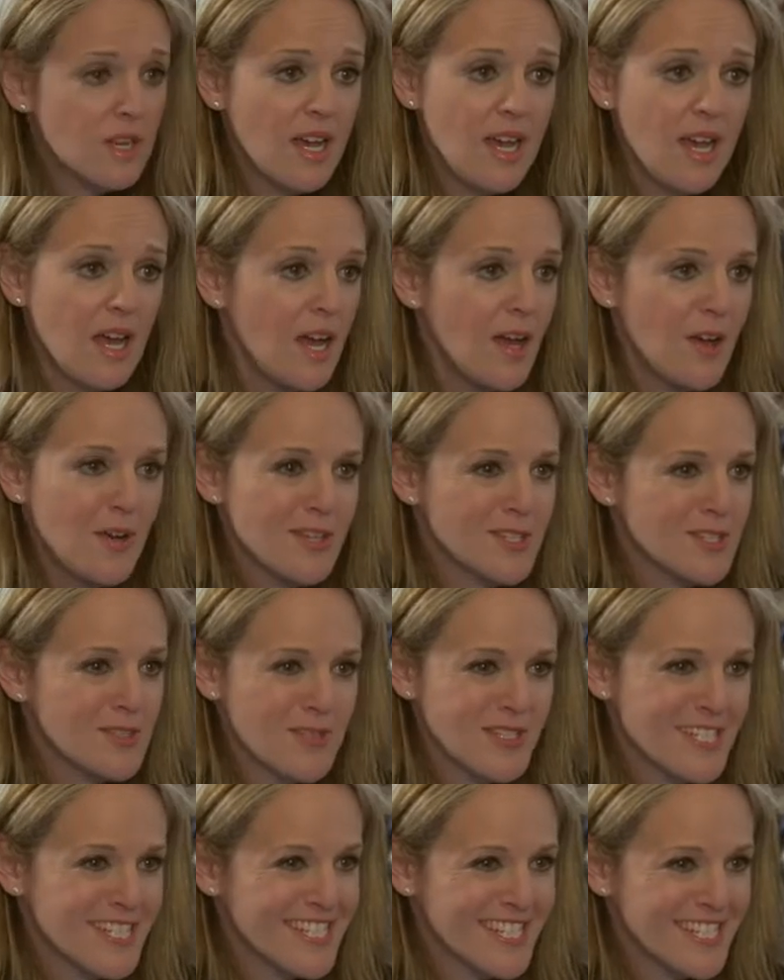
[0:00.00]
how has
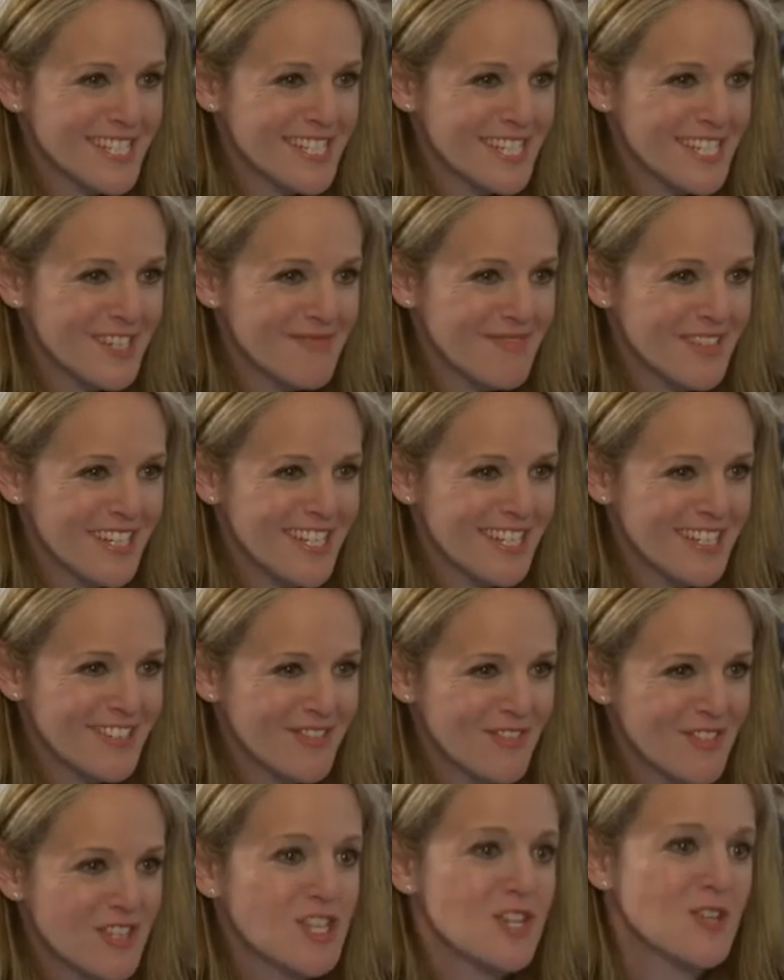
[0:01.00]
2016 been
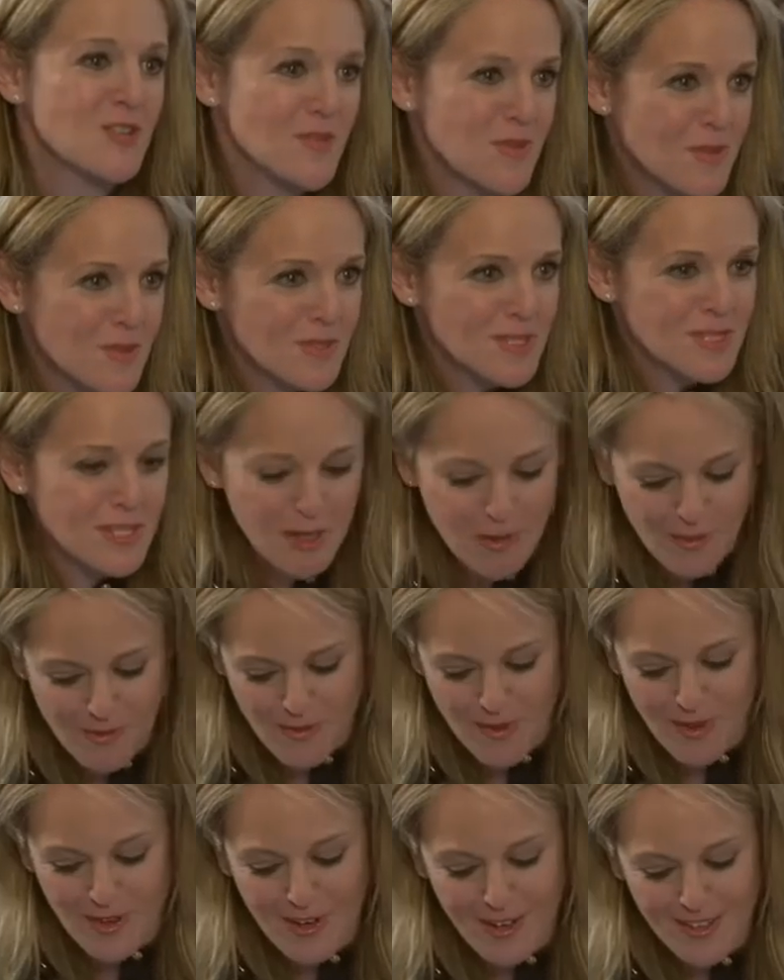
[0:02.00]
for you so
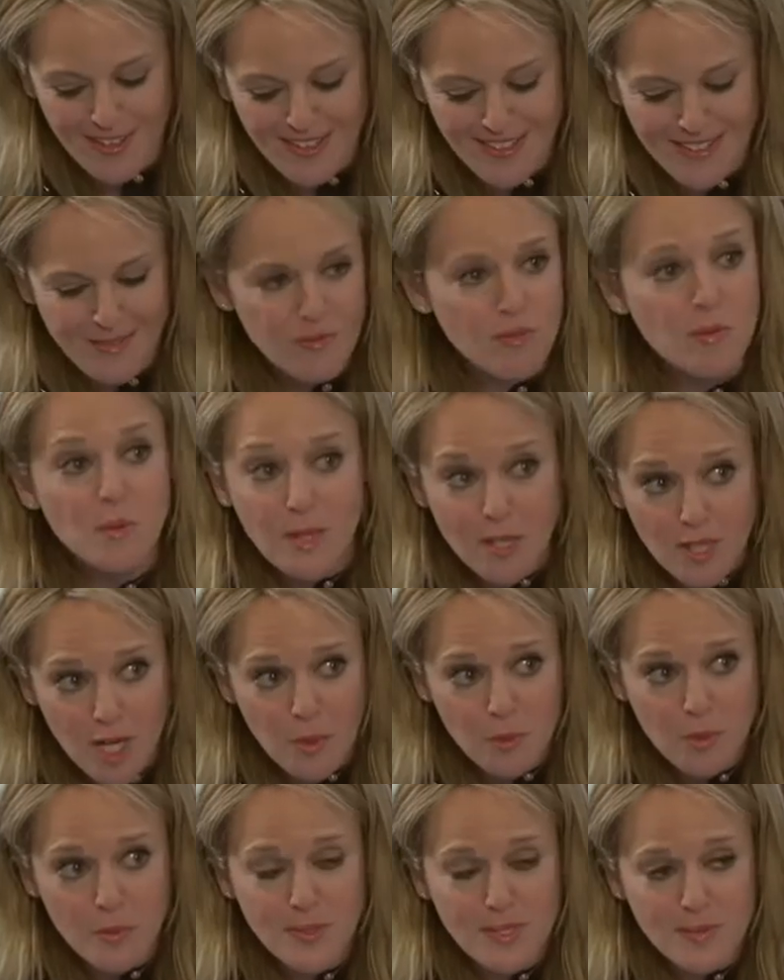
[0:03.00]
far, from a
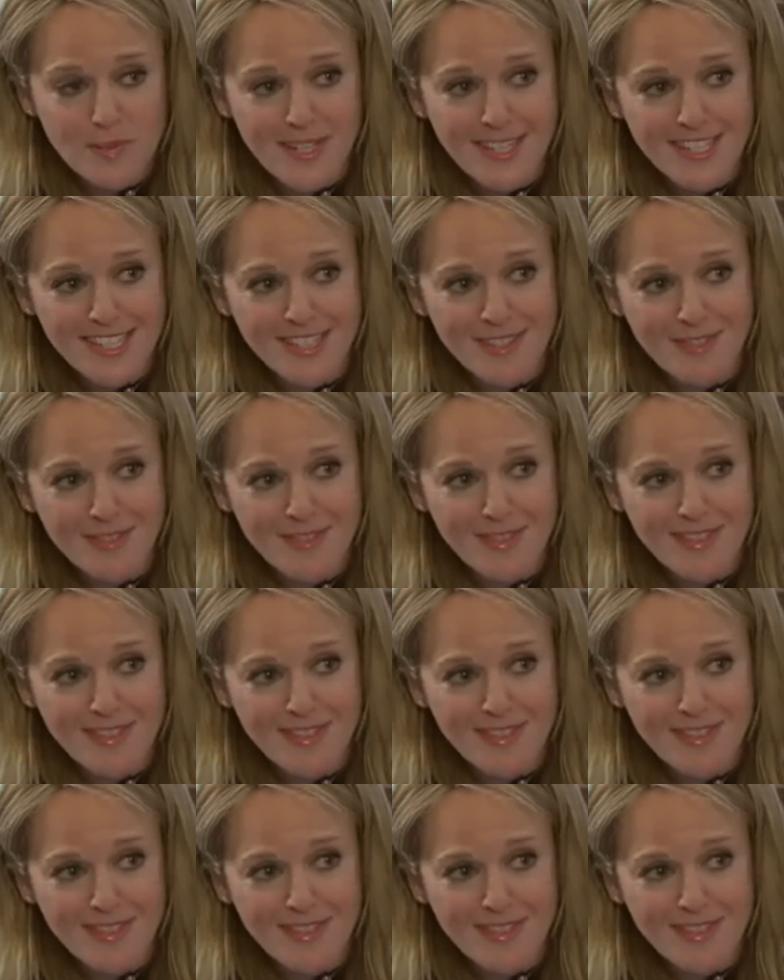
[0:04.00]
global perspective?